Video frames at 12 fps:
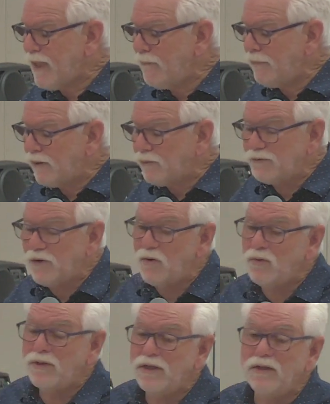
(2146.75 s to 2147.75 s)
But it was
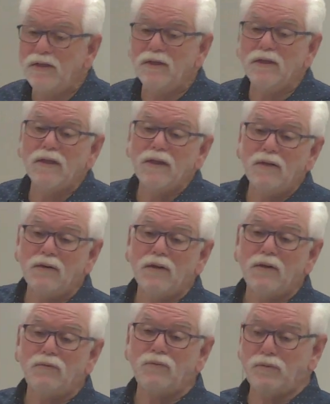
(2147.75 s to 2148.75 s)
only
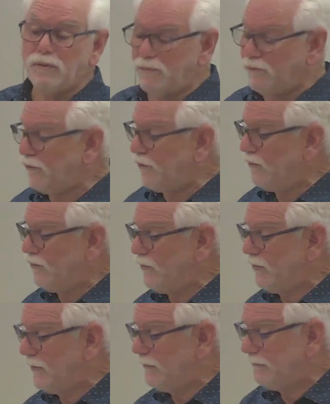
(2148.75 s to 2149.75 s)
through the
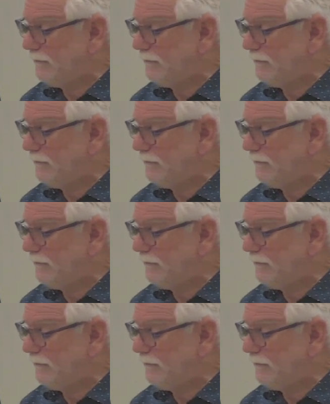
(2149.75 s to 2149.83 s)
pursuit